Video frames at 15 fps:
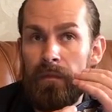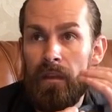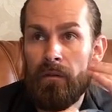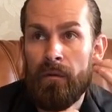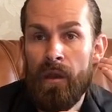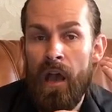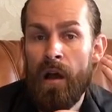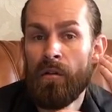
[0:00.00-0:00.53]

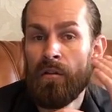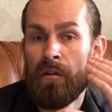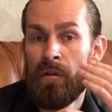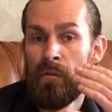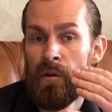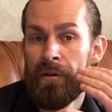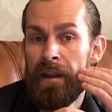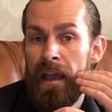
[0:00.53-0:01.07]
If you have
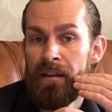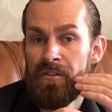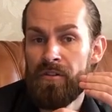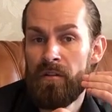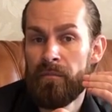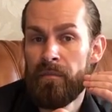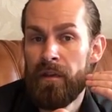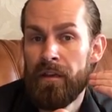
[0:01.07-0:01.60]
lower
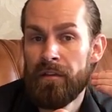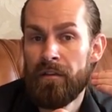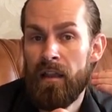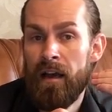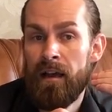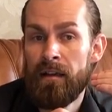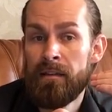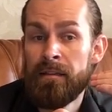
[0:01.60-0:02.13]
natural beard
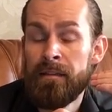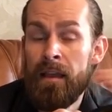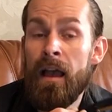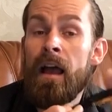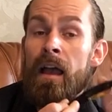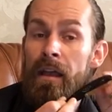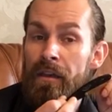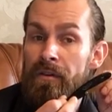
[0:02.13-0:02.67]
lines,
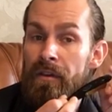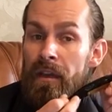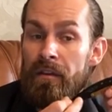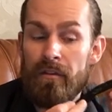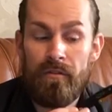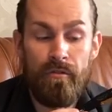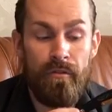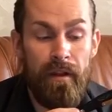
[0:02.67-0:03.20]
you
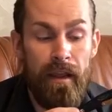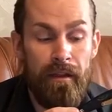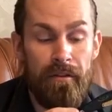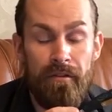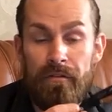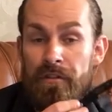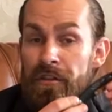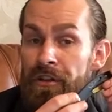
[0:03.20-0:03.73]
can create
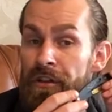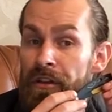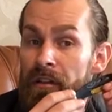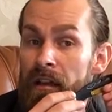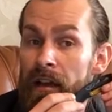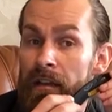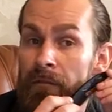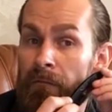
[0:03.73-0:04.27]
your cheek
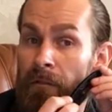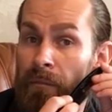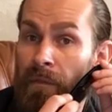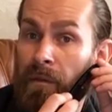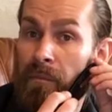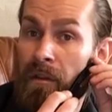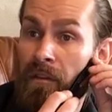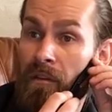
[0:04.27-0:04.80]
line from
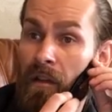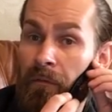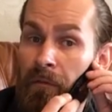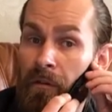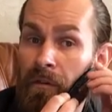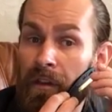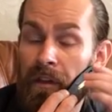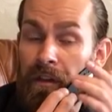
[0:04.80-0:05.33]
the middle of
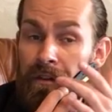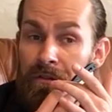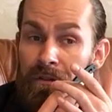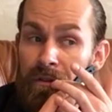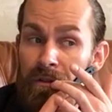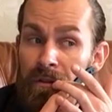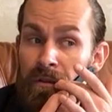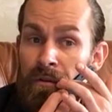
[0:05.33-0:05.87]
your ear to
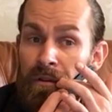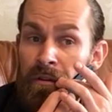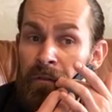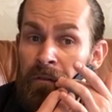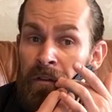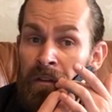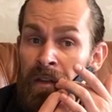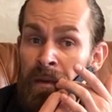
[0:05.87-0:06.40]
the corner
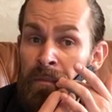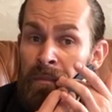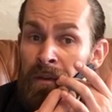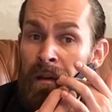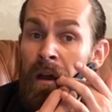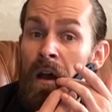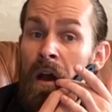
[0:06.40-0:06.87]
of your lip,